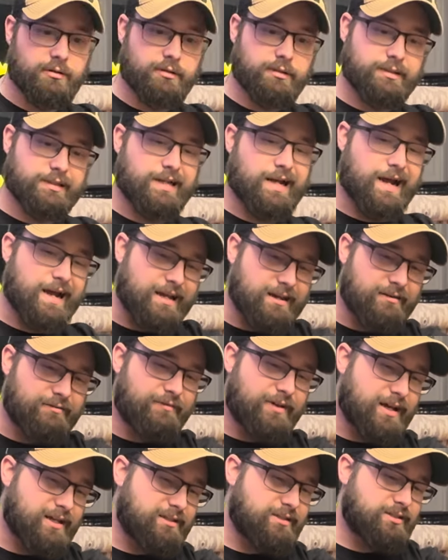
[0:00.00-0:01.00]
It's kind of
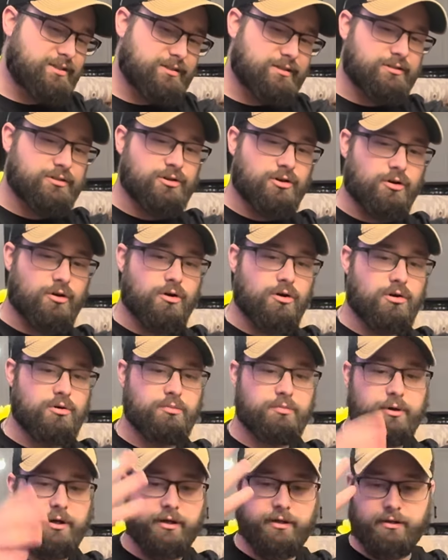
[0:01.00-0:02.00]
as tall,
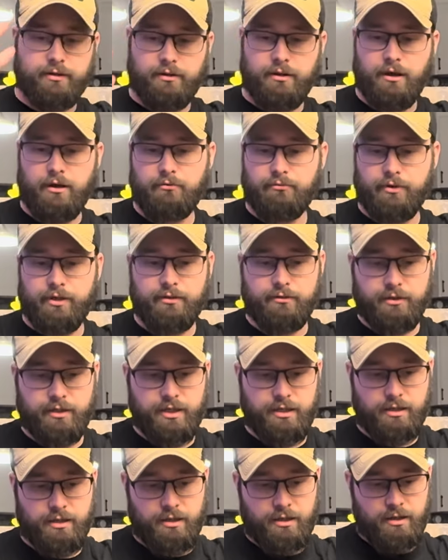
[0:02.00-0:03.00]
but not really.